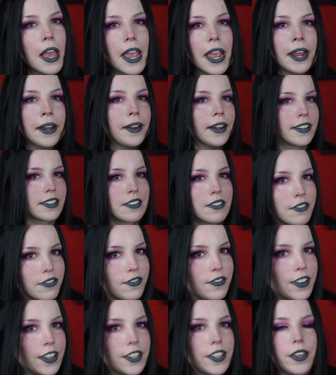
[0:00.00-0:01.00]
it doesn't
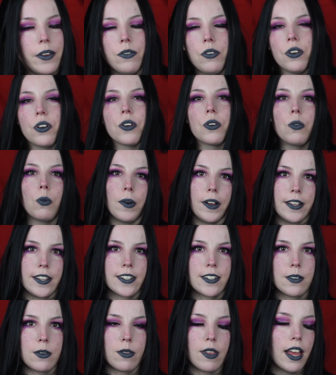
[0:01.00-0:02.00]
fit you, you can always
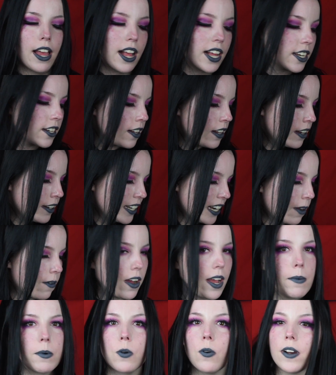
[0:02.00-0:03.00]
do that. Now
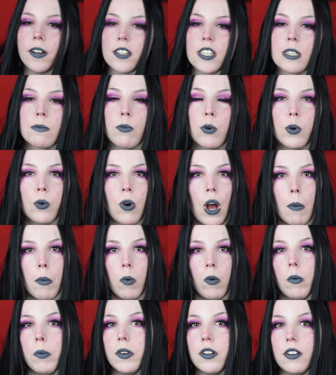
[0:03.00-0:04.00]
I'm quite small, I'm a
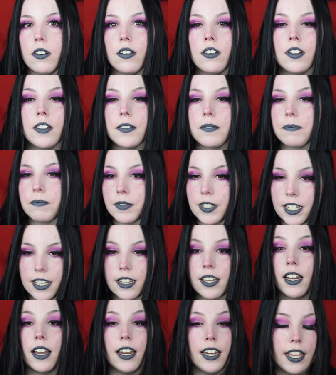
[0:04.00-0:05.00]
woman,
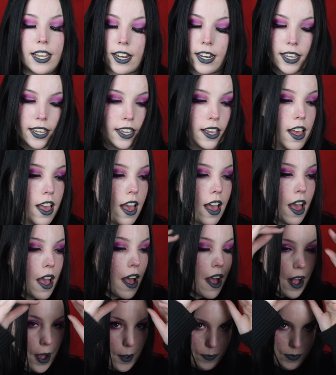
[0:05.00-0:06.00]
clearly,
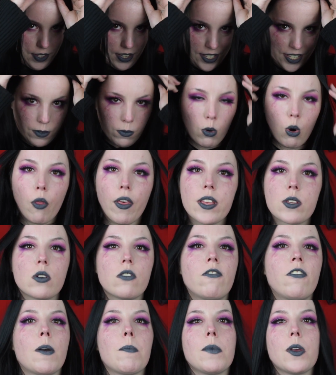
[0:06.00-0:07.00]
so all of these will
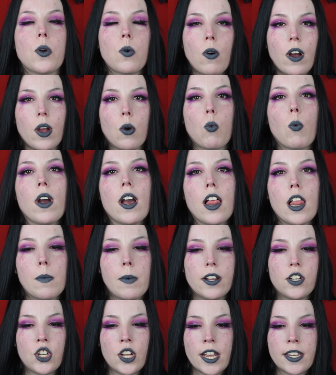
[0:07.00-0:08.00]
fit me quite well. My
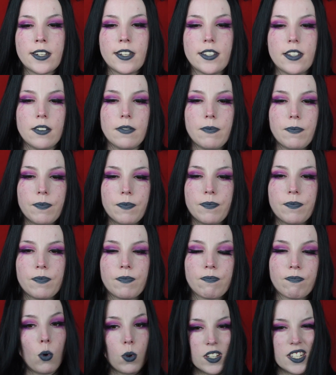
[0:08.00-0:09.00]
chest isn't
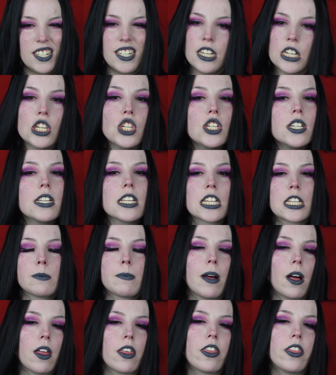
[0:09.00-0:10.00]
40 inches, it's
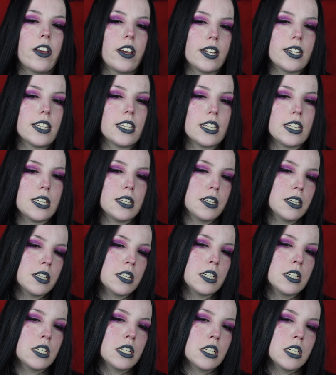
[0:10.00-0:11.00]
about
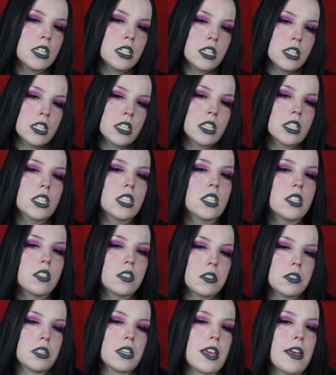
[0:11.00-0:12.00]

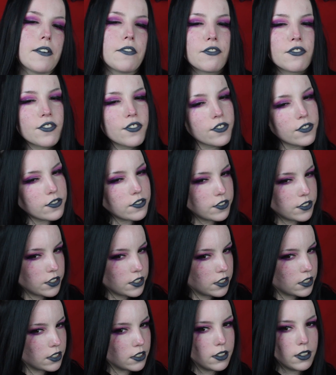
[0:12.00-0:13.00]
37,
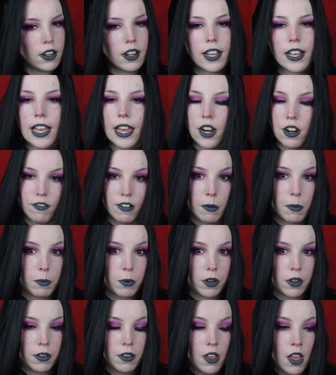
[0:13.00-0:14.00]
I can't
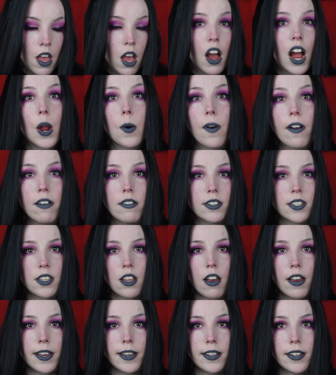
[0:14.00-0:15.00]
remember. I wear a
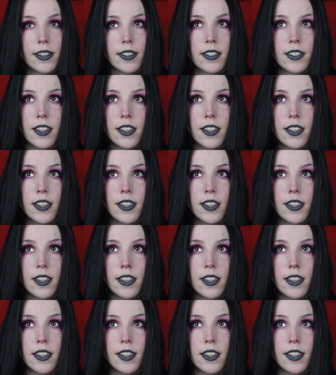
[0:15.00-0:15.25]
size